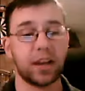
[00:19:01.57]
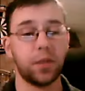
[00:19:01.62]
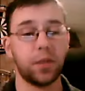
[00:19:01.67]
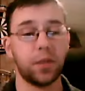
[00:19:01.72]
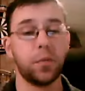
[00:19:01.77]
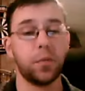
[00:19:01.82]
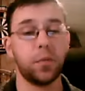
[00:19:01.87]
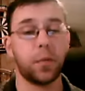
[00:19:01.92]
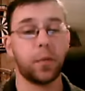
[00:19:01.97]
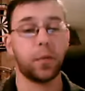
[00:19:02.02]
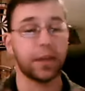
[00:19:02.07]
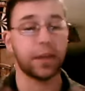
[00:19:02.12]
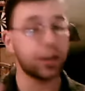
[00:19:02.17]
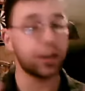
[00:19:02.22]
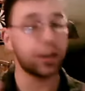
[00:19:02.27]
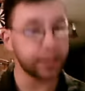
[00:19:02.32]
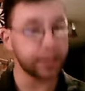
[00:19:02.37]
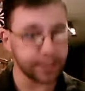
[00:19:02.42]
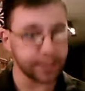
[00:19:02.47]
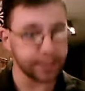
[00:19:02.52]
the one that you're
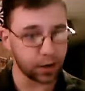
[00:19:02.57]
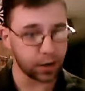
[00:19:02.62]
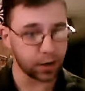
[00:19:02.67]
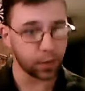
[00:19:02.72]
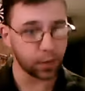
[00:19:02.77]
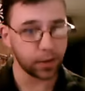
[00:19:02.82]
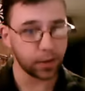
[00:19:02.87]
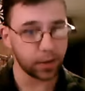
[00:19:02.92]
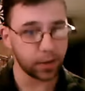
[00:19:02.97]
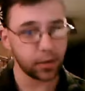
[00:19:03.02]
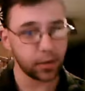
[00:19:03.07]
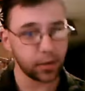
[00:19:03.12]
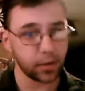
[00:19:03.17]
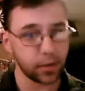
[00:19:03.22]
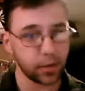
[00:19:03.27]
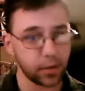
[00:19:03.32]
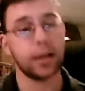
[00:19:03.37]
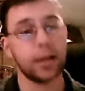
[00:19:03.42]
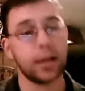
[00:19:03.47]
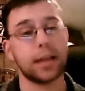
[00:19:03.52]
concerned with,
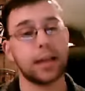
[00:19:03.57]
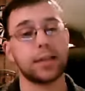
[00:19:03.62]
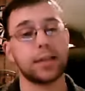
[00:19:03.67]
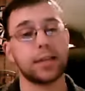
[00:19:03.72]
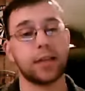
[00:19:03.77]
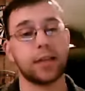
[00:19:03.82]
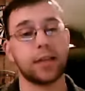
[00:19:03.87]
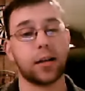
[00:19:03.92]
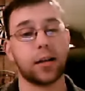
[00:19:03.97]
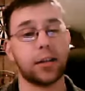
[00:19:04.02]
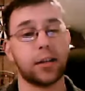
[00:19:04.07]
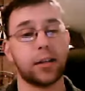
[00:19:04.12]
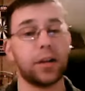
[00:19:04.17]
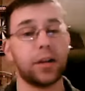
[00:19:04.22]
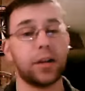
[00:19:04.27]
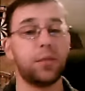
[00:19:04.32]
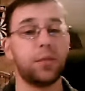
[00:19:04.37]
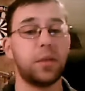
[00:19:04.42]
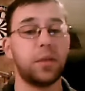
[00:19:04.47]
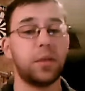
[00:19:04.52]
is a clear
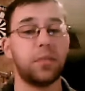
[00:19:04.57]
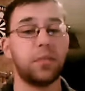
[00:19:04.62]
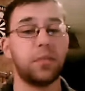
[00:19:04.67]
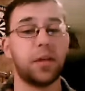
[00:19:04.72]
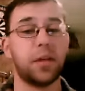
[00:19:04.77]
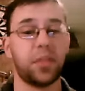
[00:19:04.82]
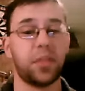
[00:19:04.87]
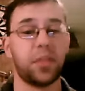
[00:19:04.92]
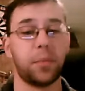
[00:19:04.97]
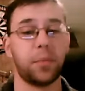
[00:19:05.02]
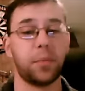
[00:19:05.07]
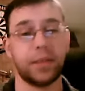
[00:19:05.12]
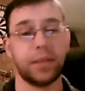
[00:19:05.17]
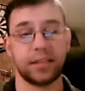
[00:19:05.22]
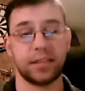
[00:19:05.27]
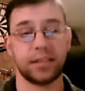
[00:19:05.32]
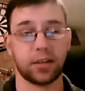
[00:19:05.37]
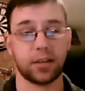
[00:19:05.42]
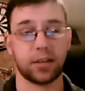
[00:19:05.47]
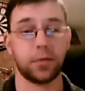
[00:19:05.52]
rhythmic thumping
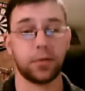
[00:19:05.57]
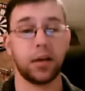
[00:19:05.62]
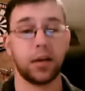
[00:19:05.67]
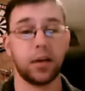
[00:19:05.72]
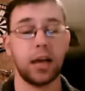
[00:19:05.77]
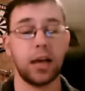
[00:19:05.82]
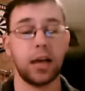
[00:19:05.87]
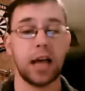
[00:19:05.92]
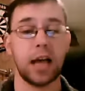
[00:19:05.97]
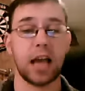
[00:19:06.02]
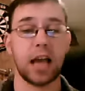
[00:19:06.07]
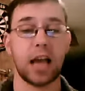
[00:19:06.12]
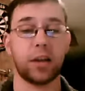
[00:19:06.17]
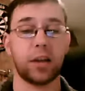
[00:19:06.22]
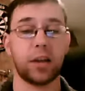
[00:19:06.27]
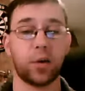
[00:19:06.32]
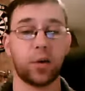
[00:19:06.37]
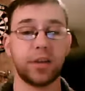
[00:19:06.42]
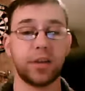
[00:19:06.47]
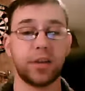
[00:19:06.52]
sound, and it
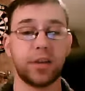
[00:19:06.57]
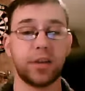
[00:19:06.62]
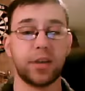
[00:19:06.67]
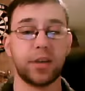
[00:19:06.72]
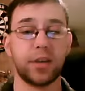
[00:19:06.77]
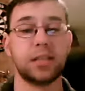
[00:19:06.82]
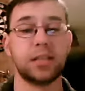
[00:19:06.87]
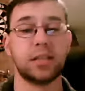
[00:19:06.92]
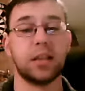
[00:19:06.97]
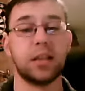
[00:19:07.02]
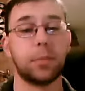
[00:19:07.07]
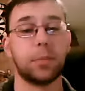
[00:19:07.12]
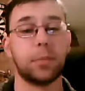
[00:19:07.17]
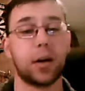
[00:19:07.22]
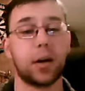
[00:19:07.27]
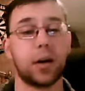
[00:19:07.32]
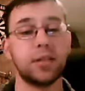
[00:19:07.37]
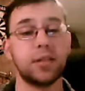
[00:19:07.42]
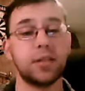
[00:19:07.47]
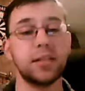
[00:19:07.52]
corresponds to the
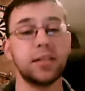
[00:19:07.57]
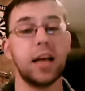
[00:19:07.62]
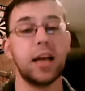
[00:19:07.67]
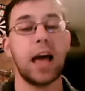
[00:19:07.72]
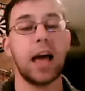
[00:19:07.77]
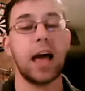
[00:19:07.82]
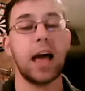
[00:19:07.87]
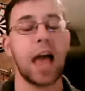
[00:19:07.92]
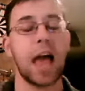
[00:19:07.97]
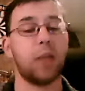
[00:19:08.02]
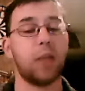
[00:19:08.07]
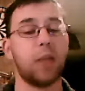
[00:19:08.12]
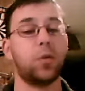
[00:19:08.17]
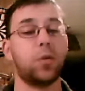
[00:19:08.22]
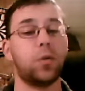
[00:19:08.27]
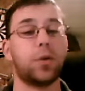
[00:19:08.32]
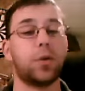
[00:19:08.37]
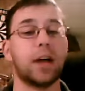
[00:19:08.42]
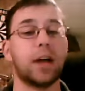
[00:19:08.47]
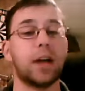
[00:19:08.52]
pulse, and it will
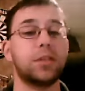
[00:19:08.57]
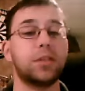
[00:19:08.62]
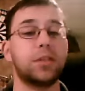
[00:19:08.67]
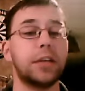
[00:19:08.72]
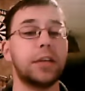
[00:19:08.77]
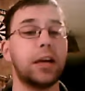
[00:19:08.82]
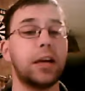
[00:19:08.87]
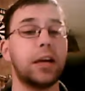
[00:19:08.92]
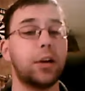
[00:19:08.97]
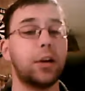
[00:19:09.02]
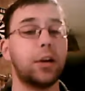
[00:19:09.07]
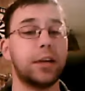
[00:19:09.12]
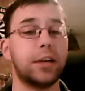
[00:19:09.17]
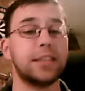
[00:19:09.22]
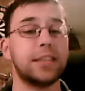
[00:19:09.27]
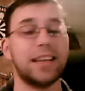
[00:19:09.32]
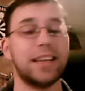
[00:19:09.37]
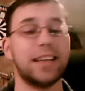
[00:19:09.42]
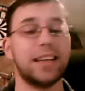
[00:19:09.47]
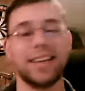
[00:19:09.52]
gradually increase
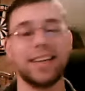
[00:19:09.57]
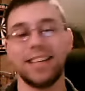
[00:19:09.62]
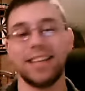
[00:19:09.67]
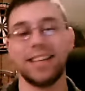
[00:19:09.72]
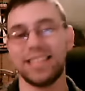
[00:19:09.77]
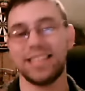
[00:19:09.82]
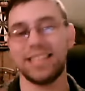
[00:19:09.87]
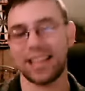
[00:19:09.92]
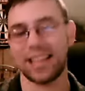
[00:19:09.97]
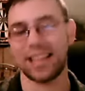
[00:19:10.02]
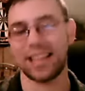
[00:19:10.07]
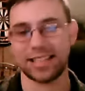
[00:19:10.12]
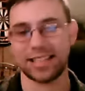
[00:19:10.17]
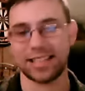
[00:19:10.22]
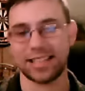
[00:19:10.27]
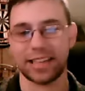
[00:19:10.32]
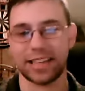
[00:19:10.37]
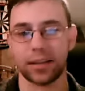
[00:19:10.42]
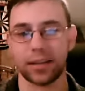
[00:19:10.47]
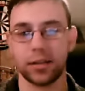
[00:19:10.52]
in
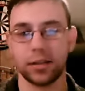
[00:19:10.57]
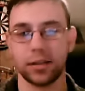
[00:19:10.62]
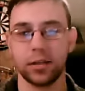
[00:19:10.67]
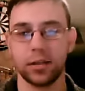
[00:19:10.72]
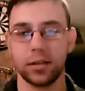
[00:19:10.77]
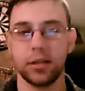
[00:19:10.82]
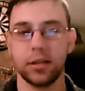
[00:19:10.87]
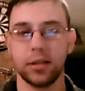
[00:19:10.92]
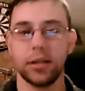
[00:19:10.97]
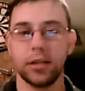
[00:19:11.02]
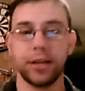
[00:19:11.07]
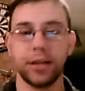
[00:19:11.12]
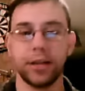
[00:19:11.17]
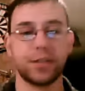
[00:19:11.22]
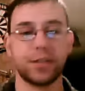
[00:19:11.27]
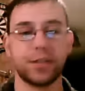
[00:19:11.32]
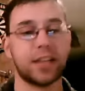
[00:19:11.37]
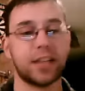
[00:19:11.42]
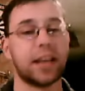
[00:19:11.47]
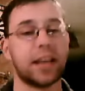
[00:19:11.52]
intensity. Your
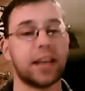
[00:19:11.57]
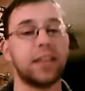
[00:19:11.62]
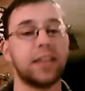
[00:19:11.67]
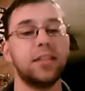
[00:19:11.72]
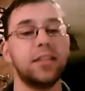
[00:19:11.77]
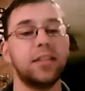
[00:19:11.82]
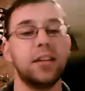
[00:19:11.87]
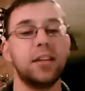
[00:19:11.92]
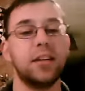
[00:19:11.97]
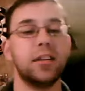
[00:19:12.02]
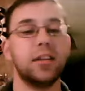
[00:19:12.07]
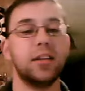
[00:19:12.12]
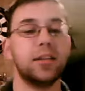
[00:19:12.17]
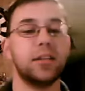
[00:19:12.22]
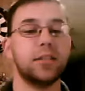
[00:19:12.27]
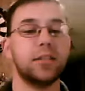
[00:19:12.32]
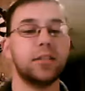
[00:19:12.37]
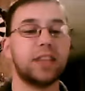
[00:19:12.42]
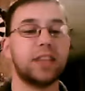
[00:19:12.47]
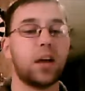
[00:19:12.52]
second
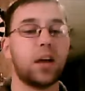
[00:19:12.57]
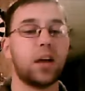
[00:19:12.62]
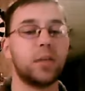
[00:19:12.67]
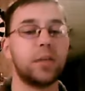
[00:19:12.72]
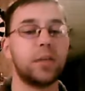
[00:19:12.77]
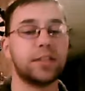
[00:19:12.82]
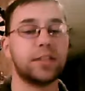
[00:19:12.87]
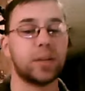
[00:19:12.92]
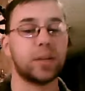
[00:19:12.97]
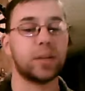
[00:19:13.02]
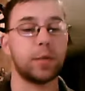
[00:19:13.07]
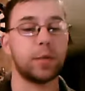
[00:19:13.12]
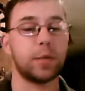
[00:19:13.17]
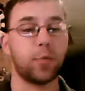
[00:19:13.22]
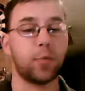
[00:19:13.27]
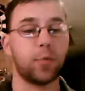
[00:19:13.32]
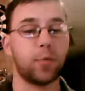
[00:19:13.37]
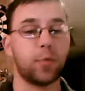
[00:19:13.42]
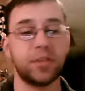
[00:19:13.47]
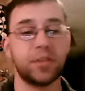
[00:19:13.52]
sound is going to be
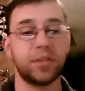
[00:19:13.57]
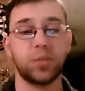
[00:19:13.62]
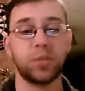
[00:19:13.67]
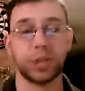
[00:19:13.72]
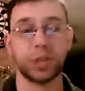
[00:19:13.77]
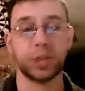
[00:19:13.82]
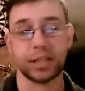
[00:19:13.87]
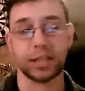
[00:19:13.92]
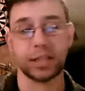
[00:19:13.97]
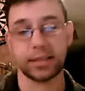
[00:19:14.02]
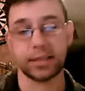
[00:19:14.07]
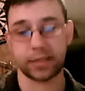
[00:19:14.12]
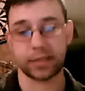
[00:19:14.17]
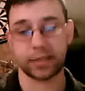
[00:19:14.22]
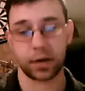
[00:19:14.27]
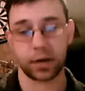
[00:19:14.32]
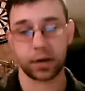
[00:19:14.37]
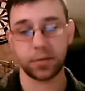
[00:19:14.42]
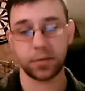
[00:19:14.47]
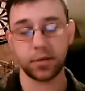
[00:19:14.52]
more of a swishing sound.